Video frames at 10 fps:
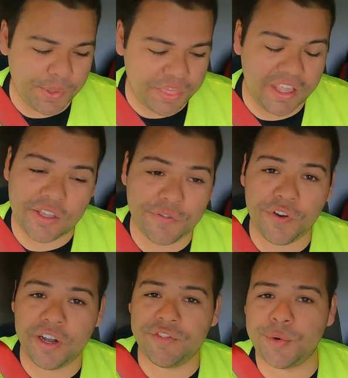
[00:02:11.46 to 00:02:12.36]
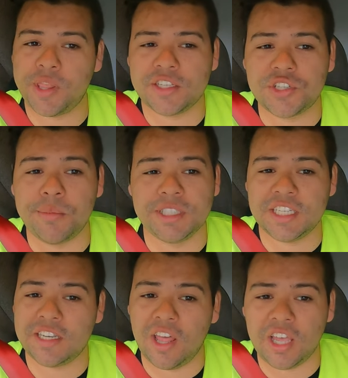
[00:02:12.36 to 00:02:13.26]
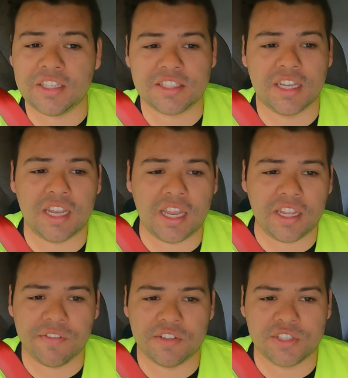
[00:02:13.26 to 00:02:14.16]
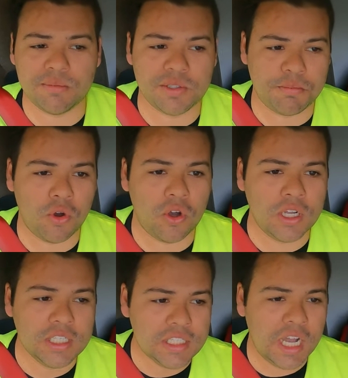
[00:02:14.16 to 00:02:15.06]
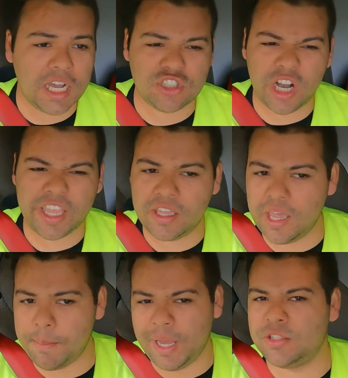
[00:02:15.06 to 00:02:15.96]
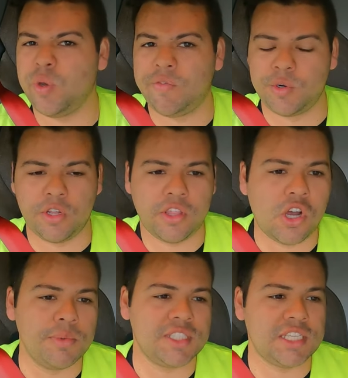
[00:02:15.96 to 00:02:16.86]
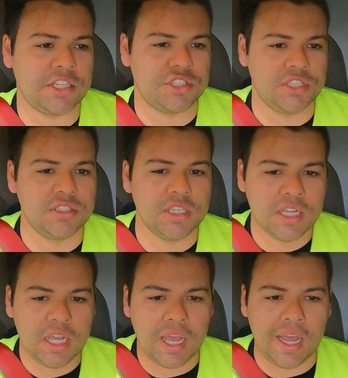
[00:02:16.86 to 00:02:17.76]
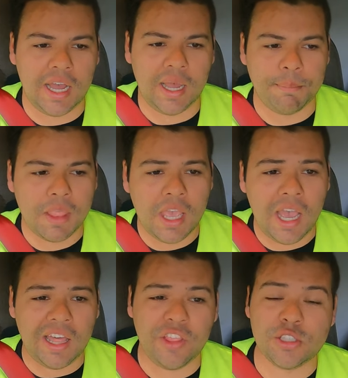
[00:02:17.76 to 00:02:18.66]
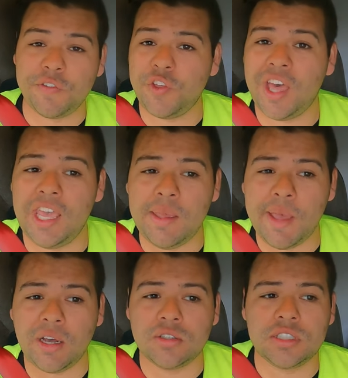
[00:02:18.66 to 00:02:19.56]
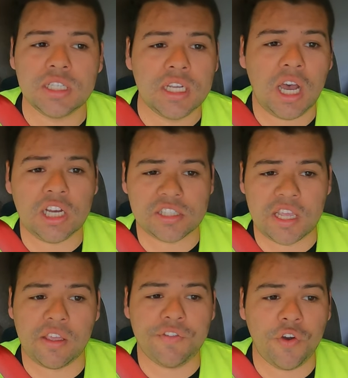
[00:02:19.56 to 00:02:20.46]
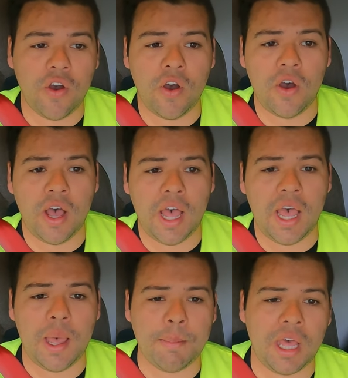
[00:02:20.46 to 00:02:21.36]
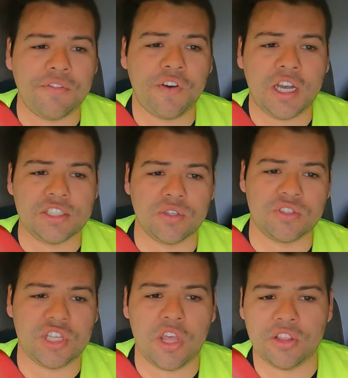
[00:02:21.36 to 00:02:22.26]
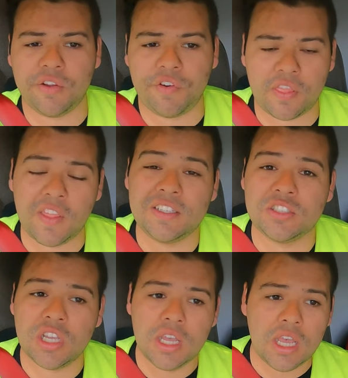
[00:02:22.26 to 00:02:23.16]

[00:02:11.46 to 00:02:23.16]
But thank you for everyone that's commented, liked, and given some support. I try and get back to everyone on the comments section. And those of you that emailed asking for advice on certain different things,